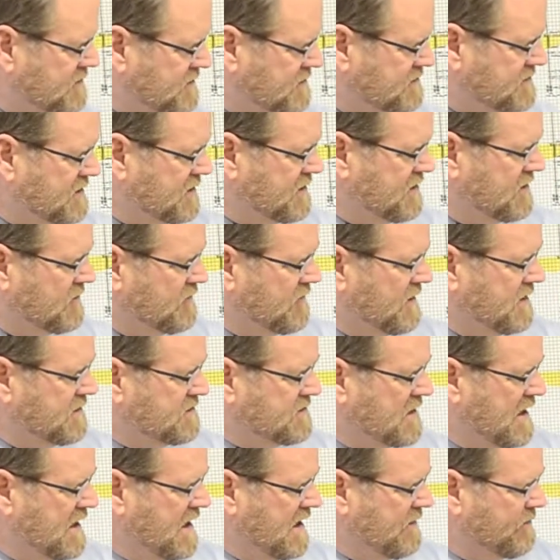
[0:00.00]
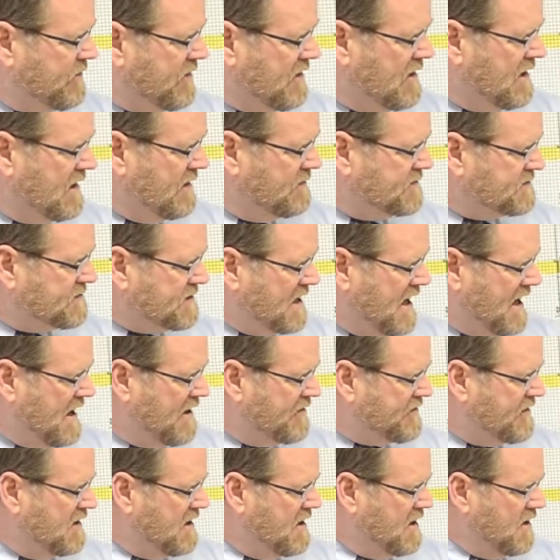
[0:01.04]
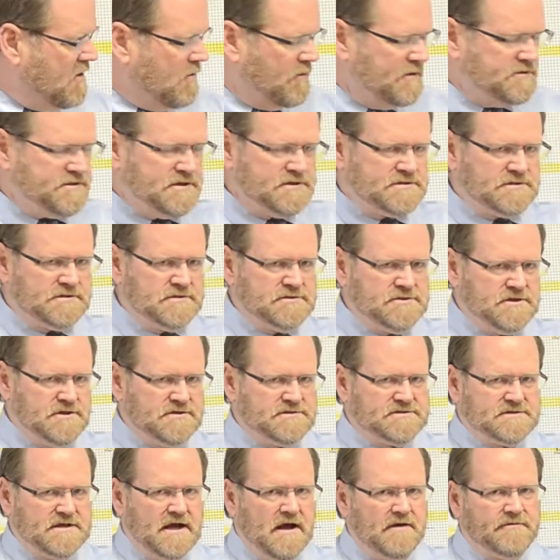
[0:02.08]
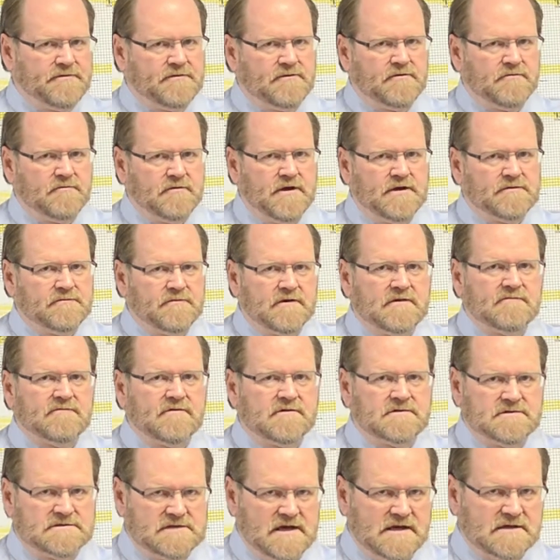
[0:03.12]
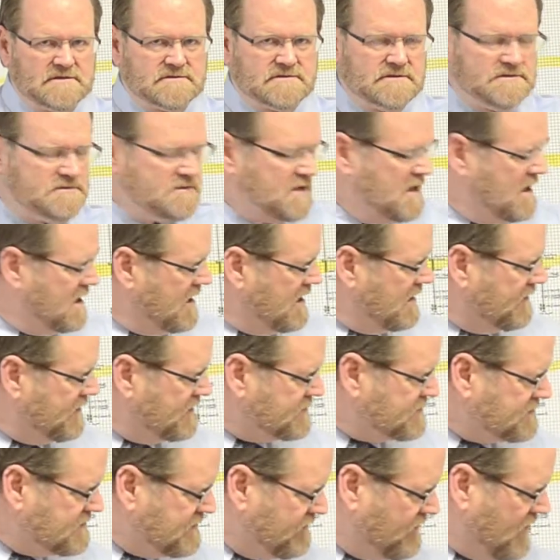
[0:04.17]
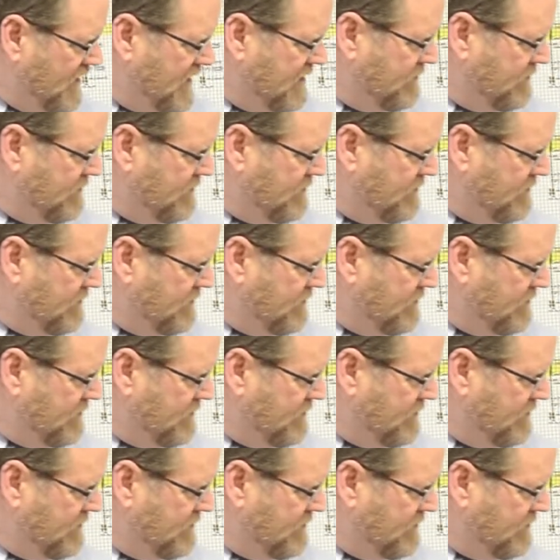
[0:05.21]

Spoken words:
until you reach A prime south, which is just south of the Red River in Texas. This is a very